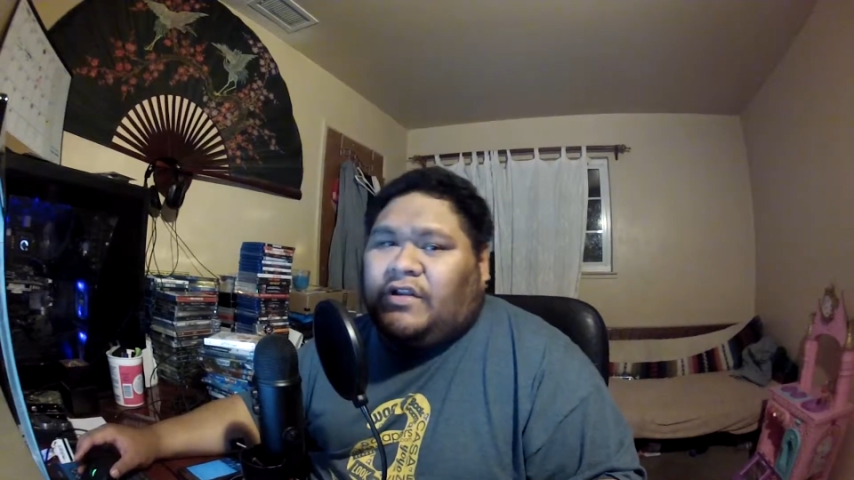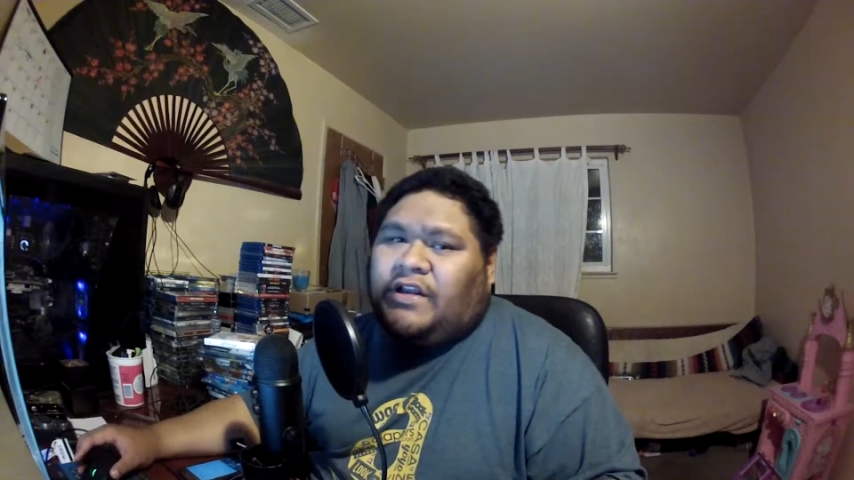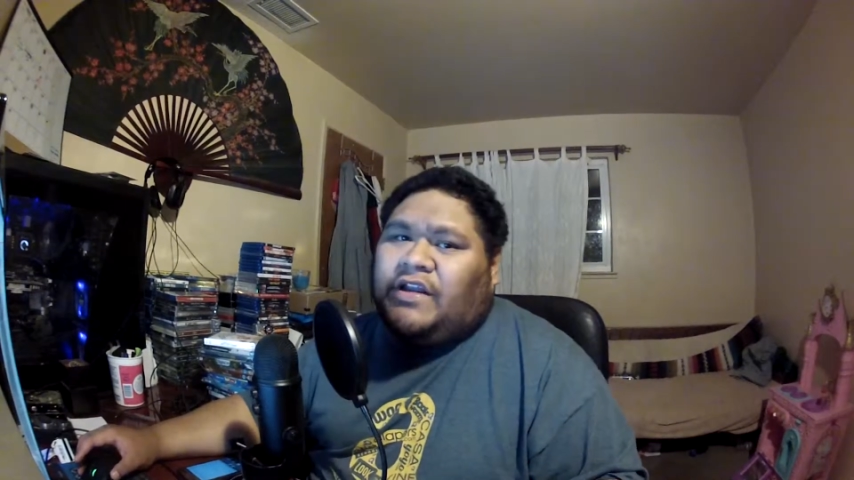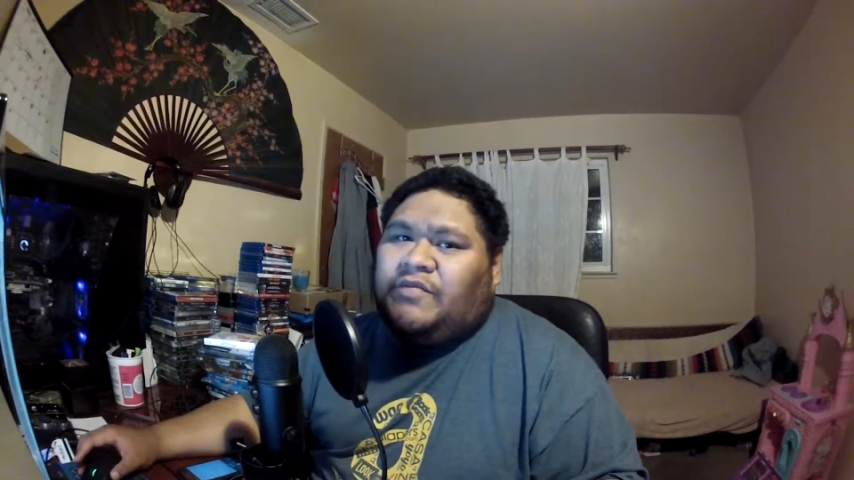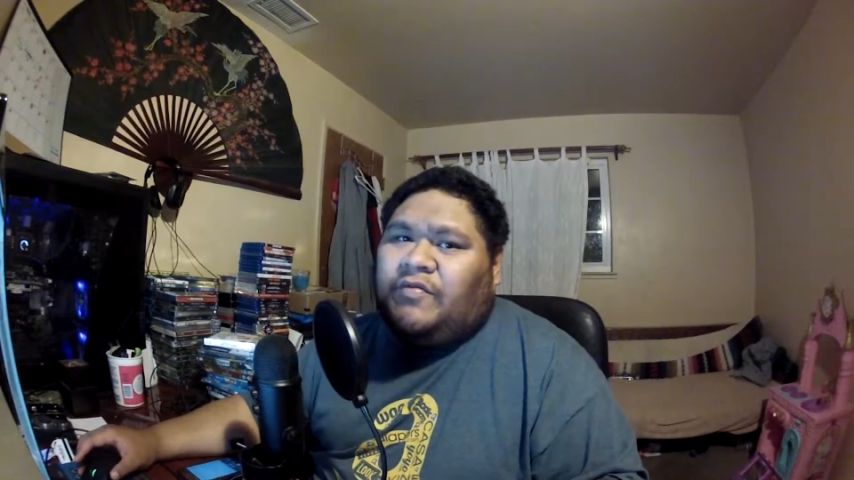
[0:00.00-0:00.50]

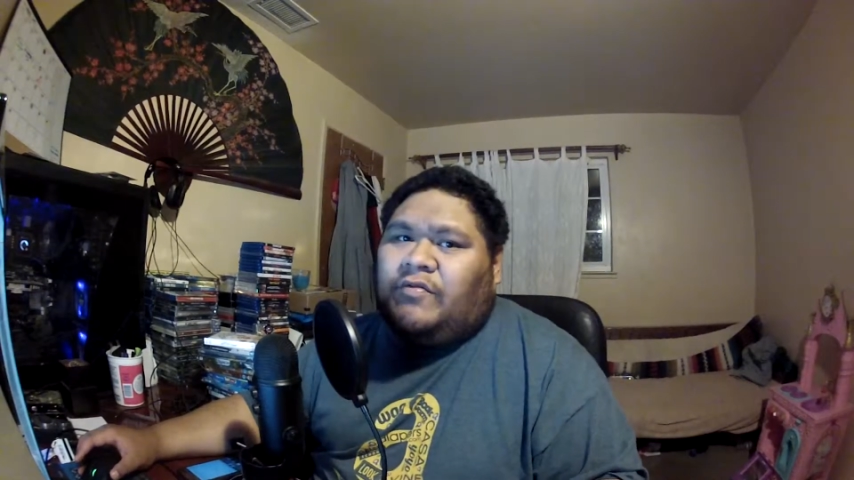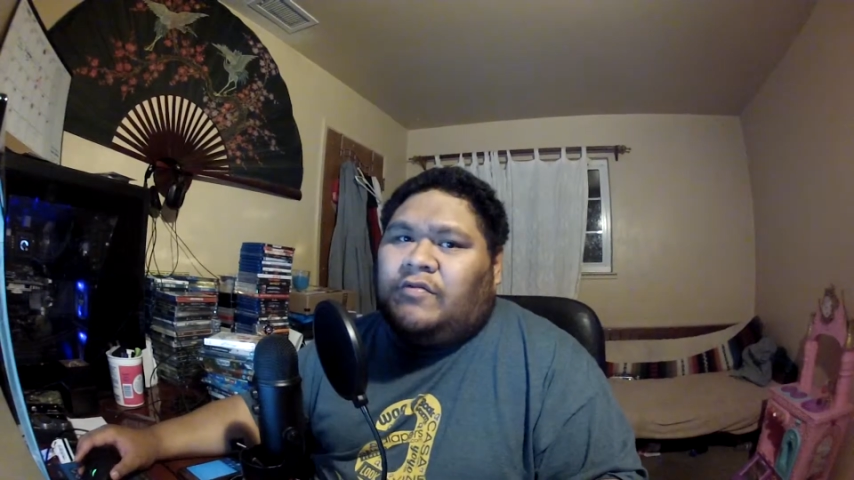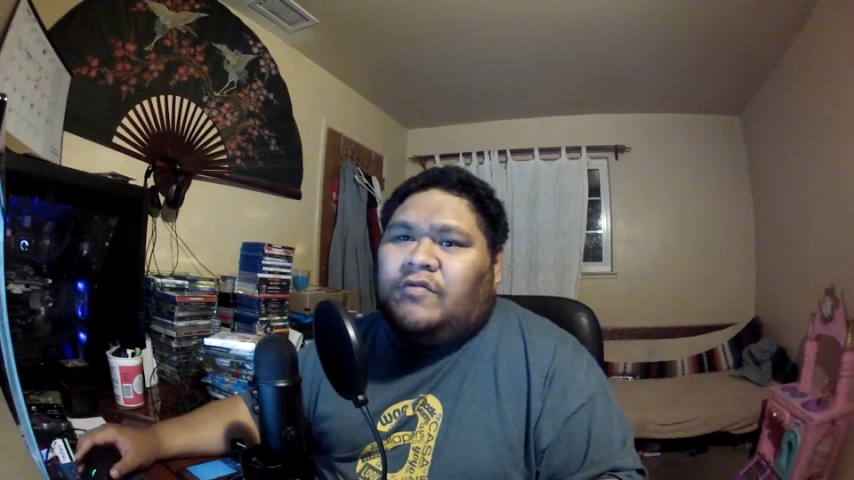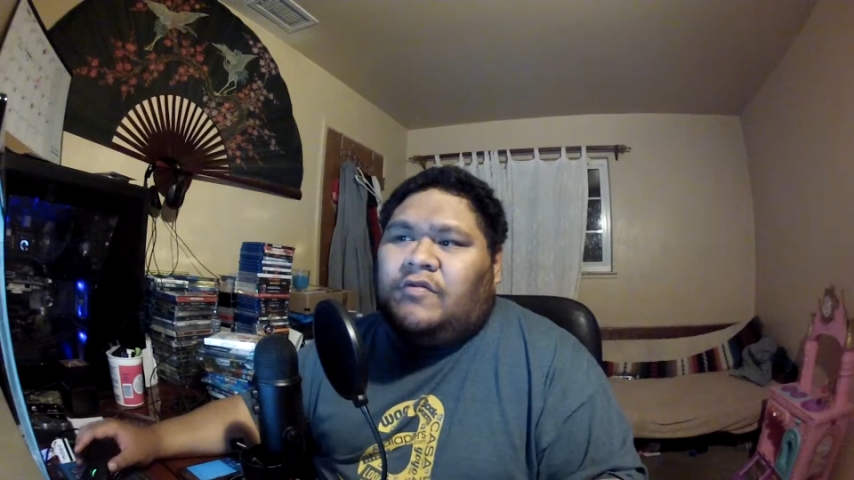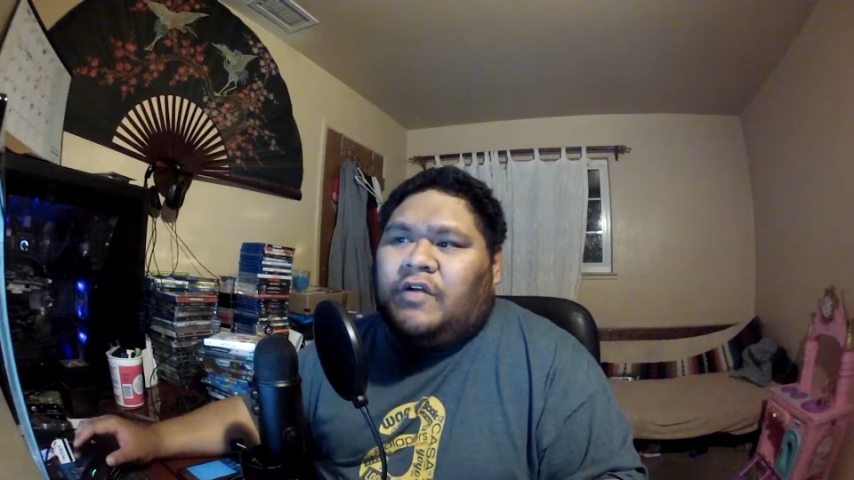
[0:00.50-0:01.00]
only 9
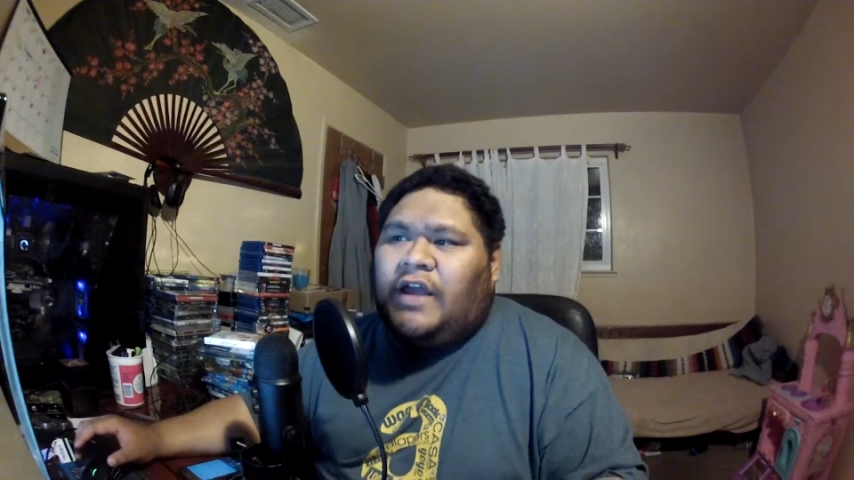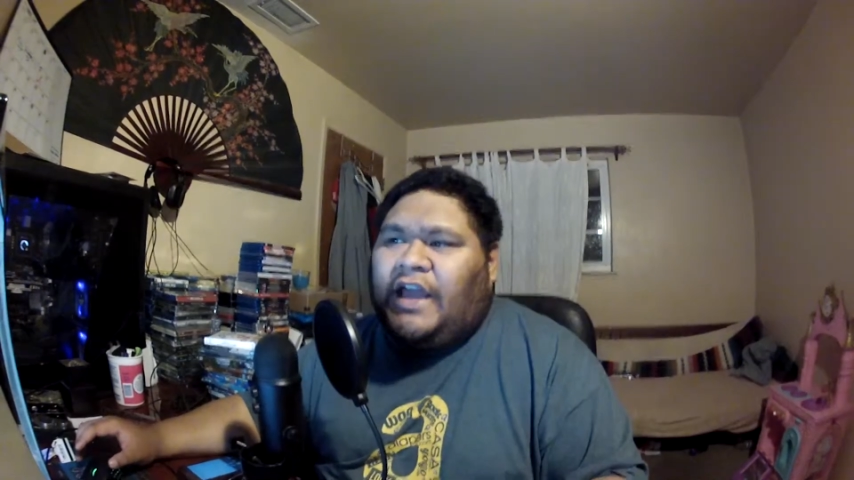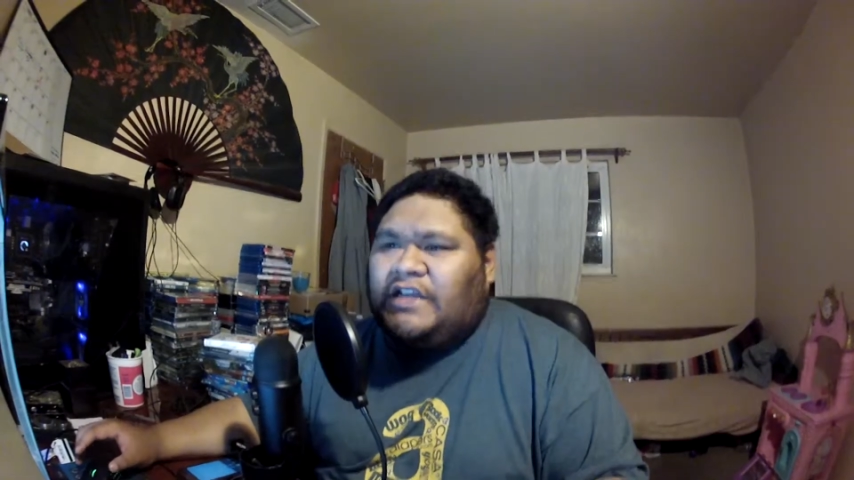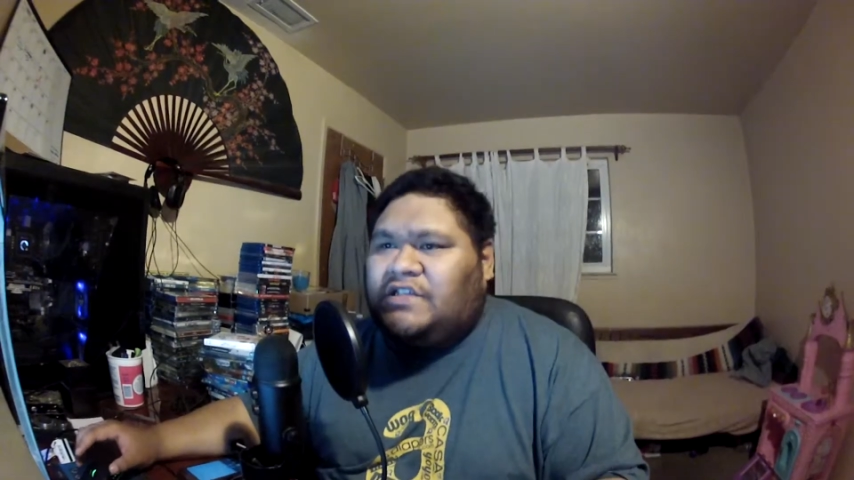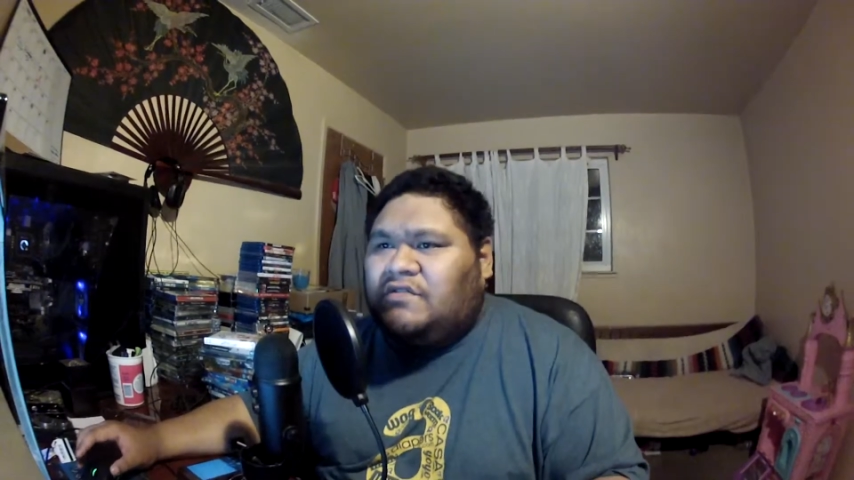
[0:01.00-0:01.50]
people
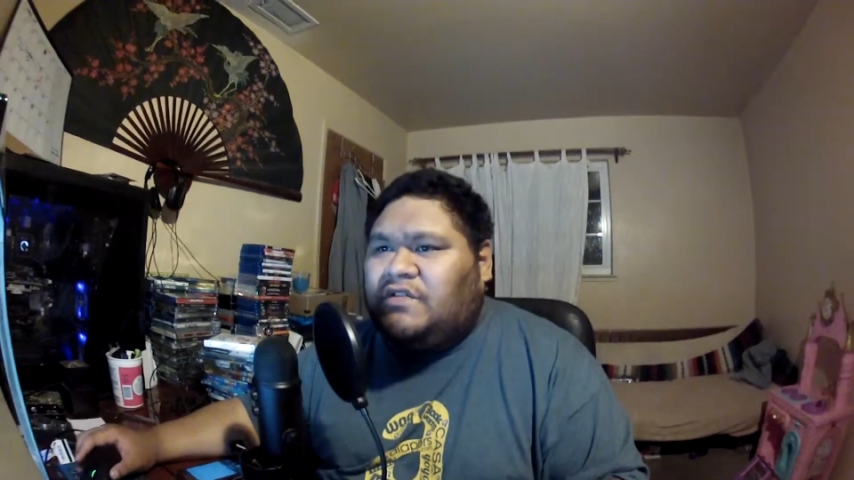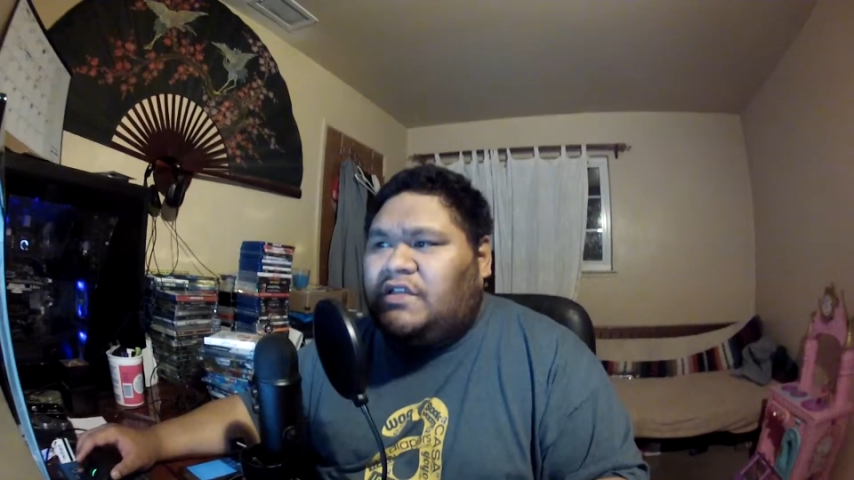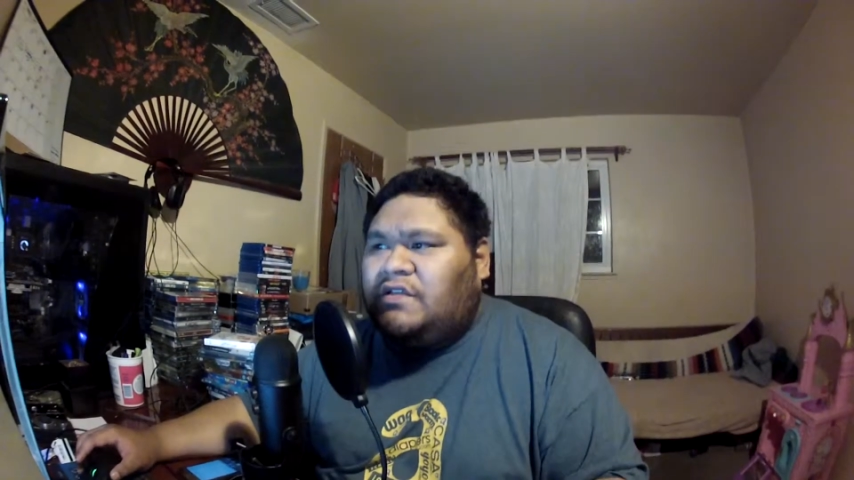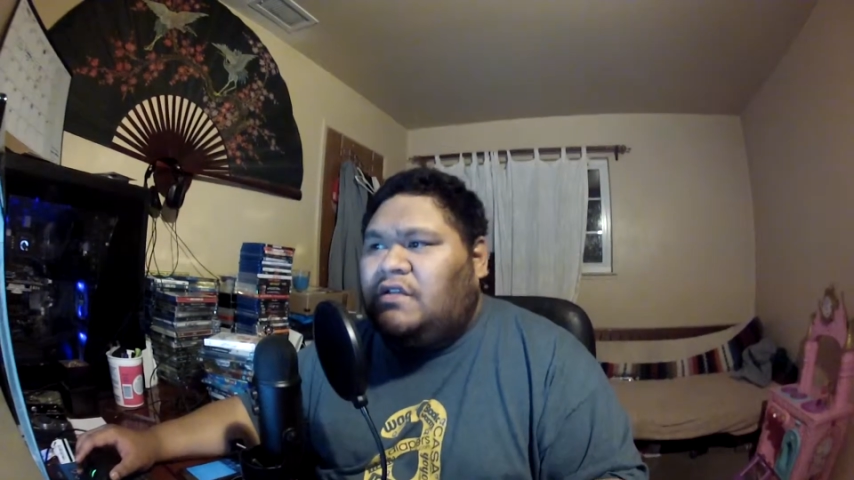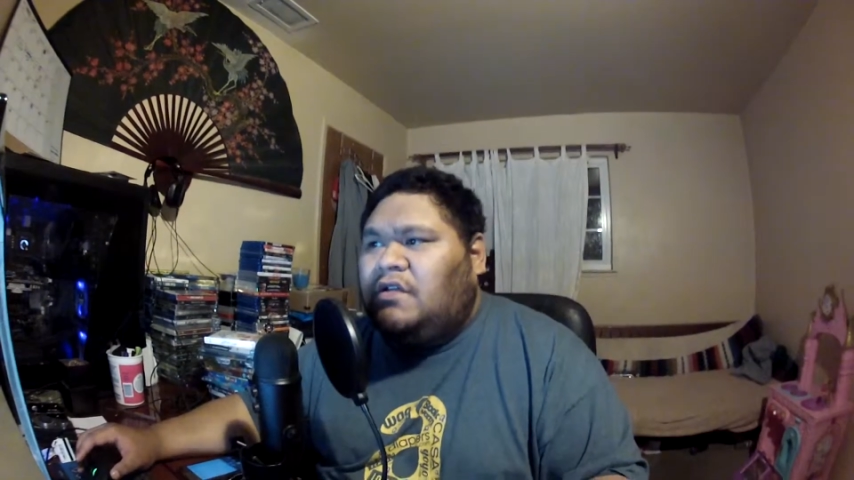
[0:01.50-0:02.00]

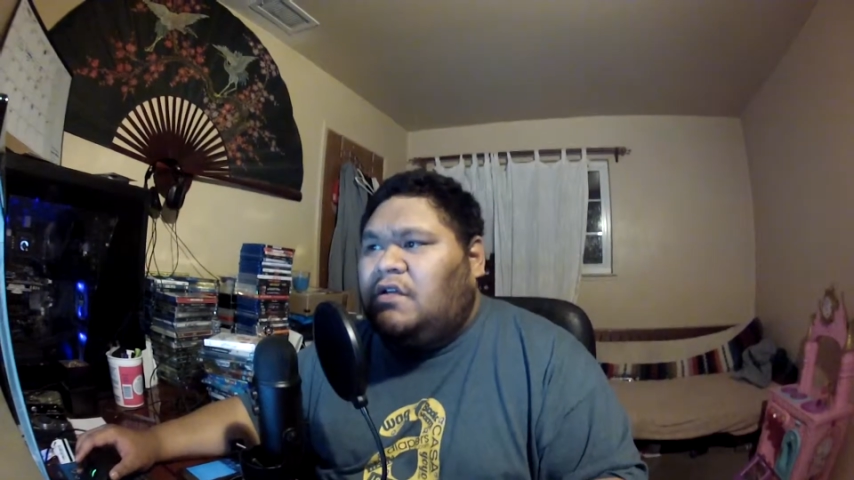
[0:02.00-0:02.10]
actually